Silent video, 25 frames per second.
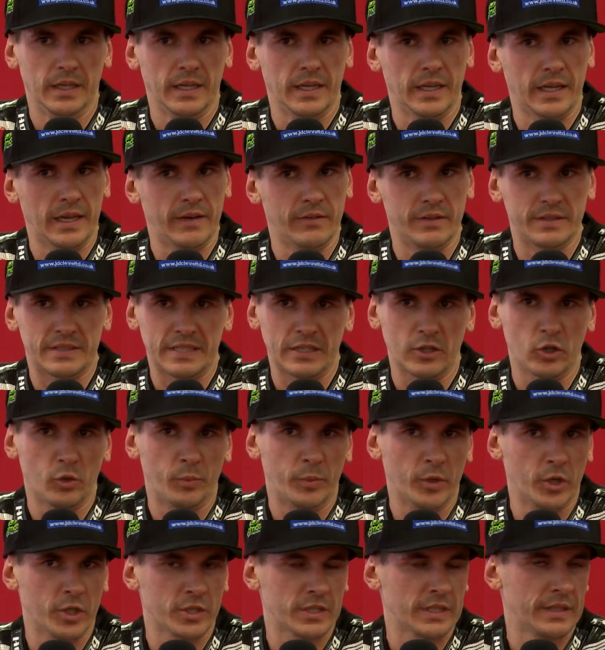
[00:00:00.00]
every single
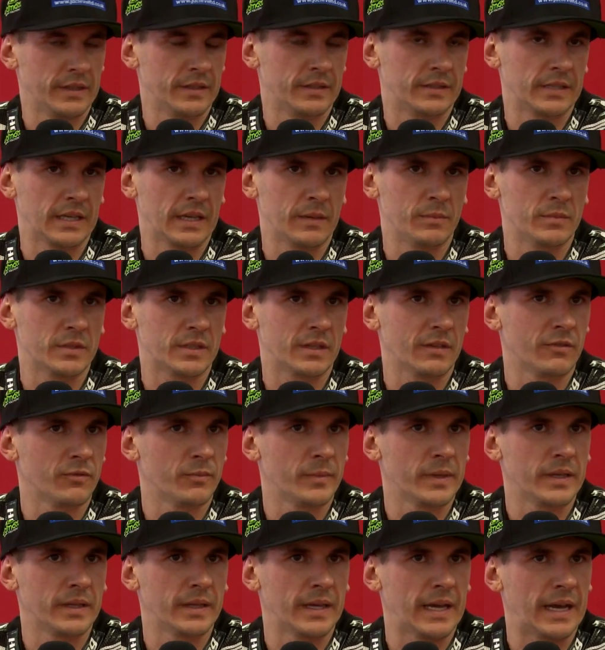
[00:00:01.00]
person in the team has given
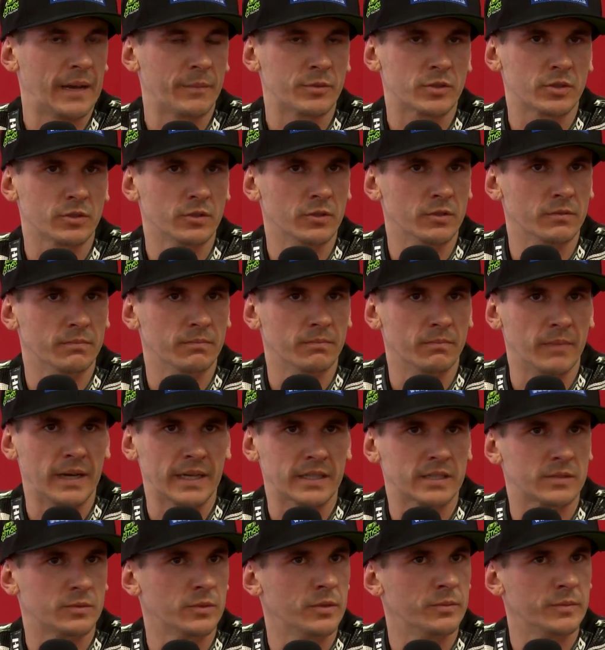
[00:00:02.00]
me the absolute
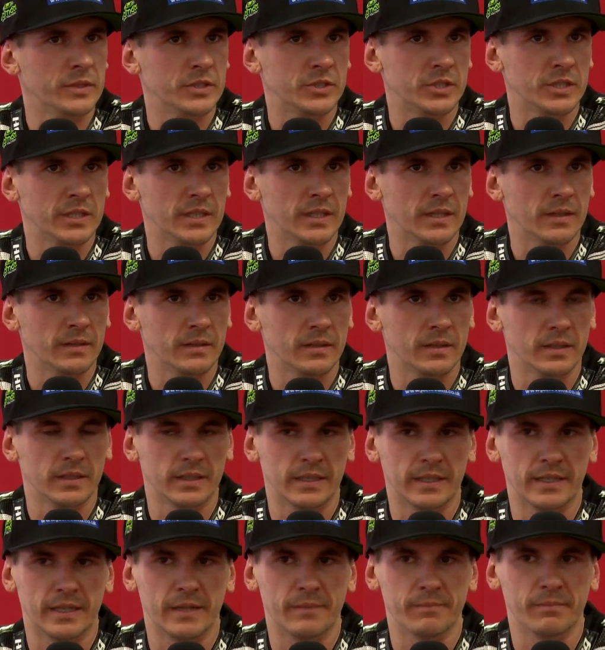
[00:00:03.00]
maximum this year.
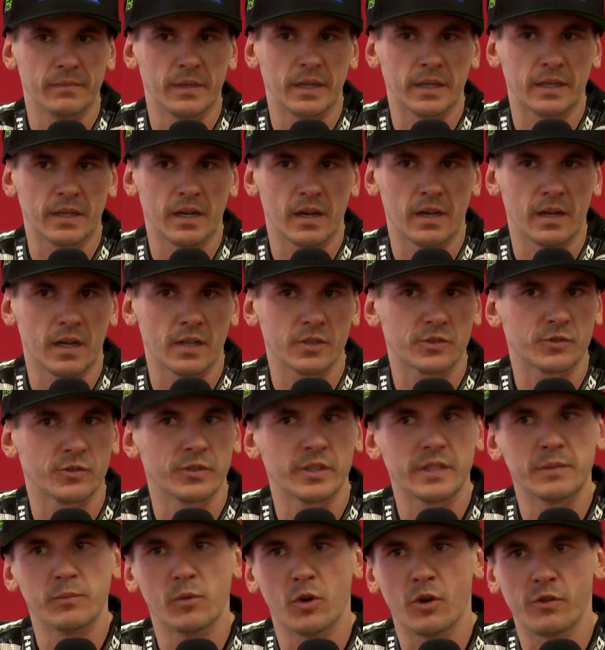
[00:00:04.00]
I can't ask for
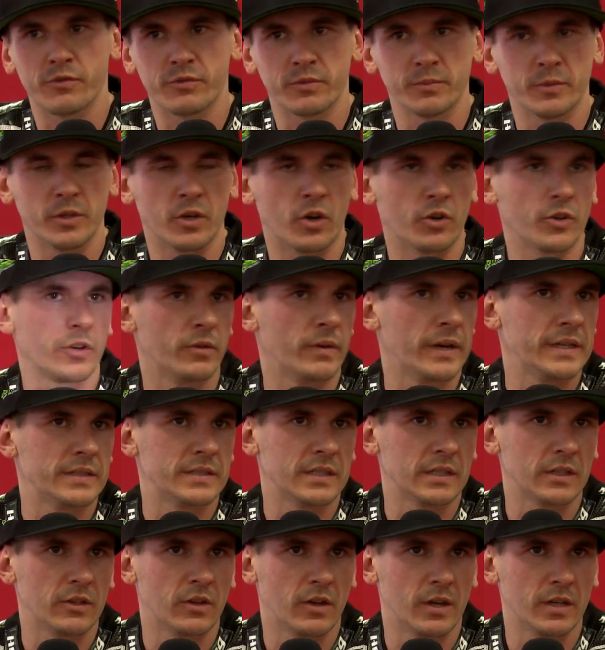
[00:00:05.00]
any more from the Honda
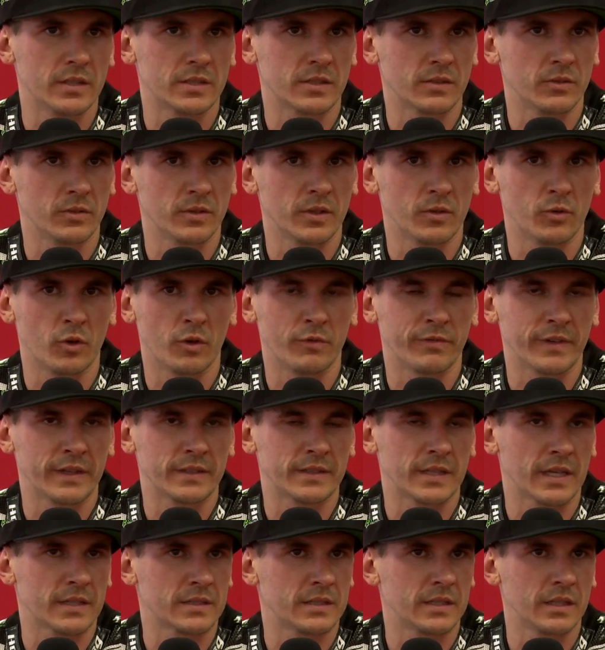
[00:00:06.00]
Racing guys. They're all
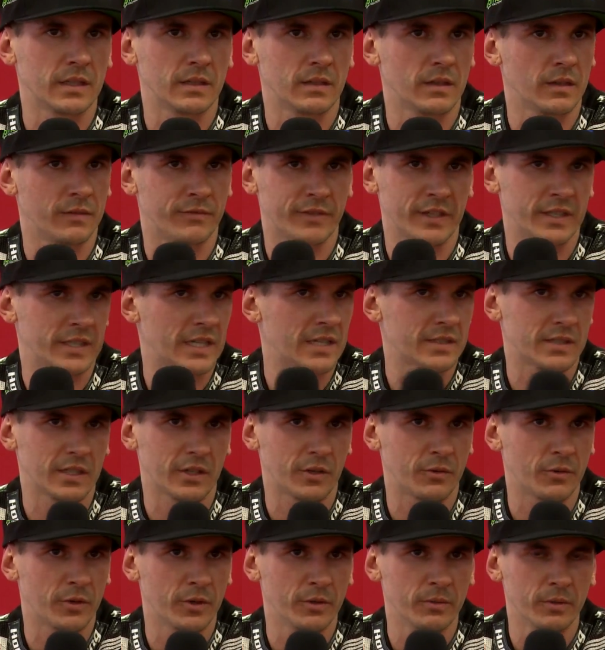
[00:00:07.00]
fantastic, a fantastic
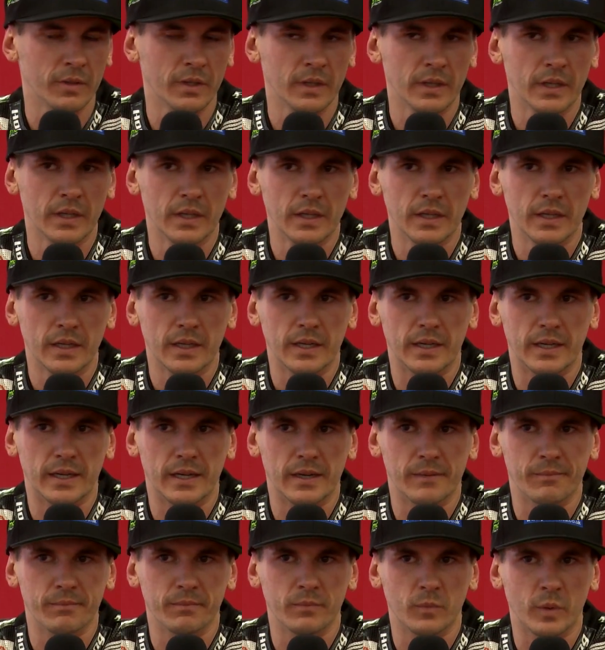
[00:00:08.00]
crew.
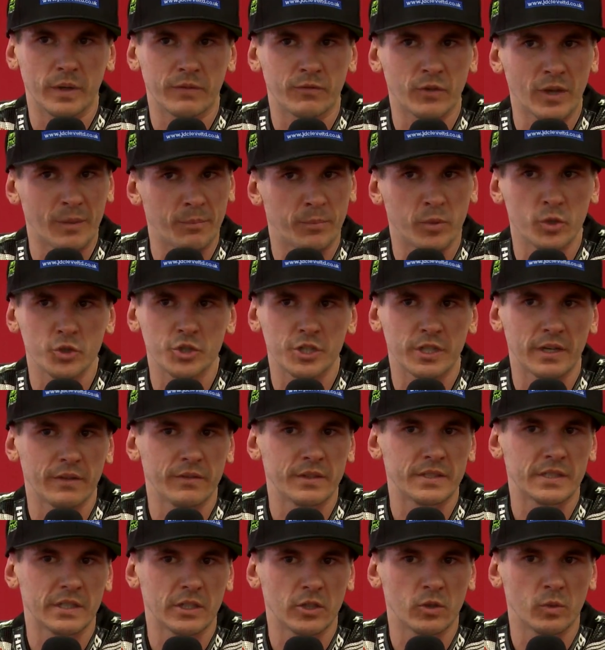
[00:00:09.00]
We've kept pushing
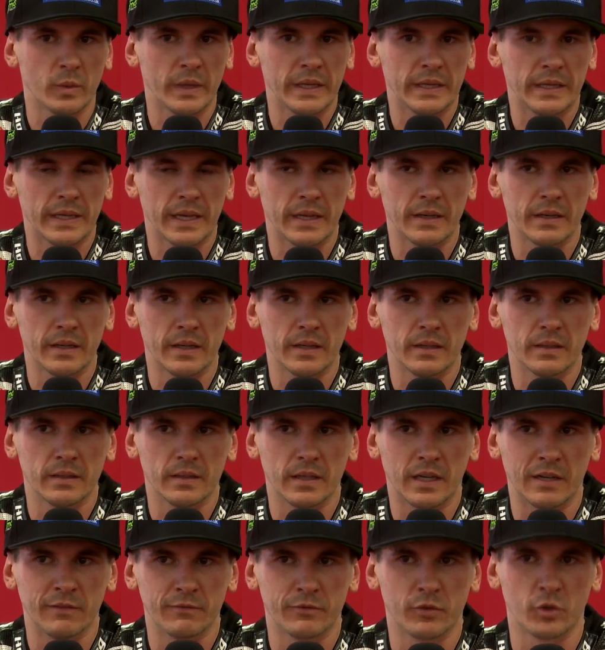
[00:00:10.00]
every single weekend, and
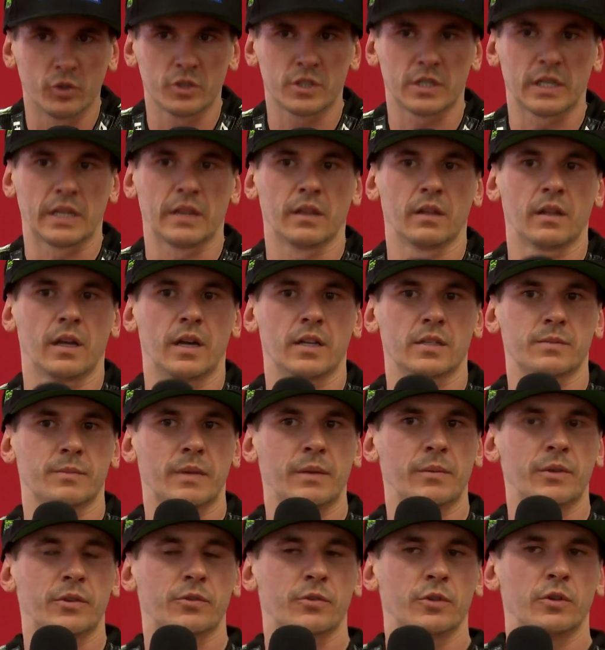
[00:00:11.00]
unfortunately, the last
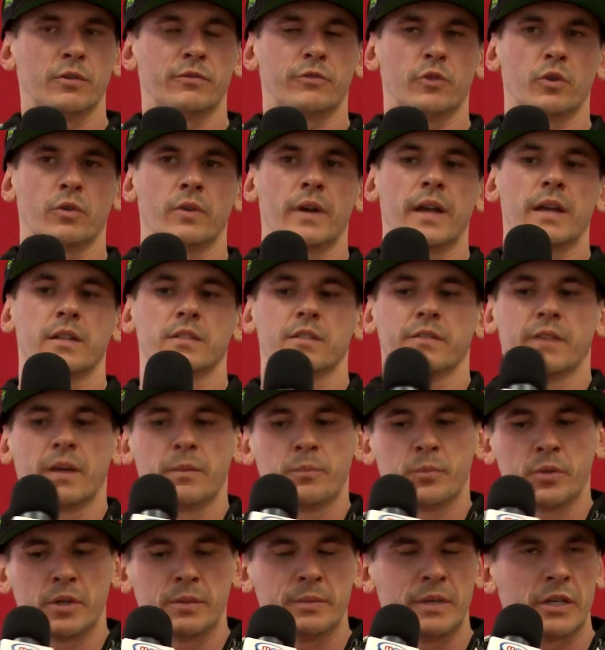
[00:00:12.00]
maybe 3 or 4 rounds, I've
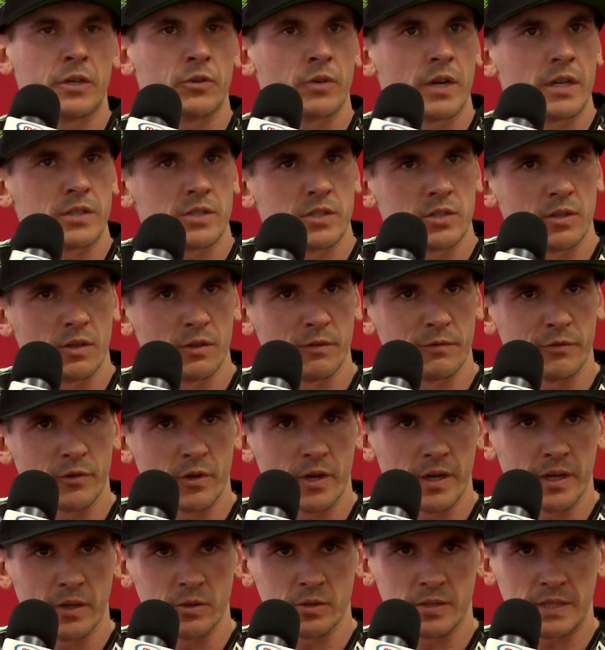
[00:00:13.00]
had pretty big crashes on the
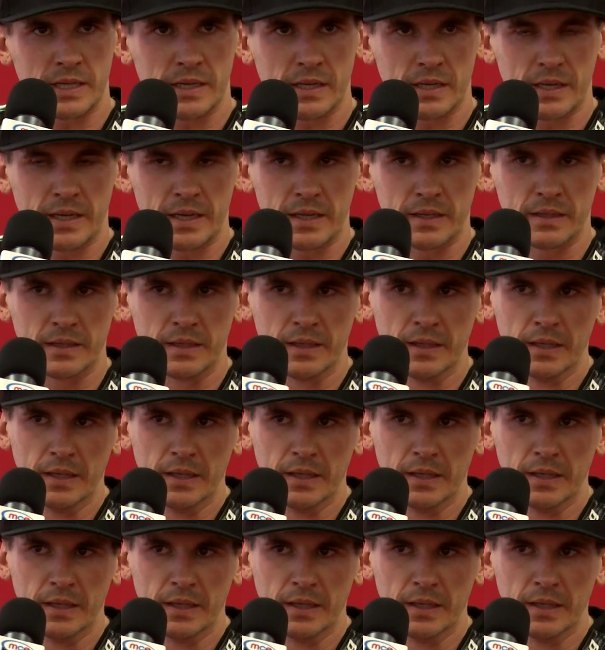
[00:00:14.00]
Friday or Saturday. And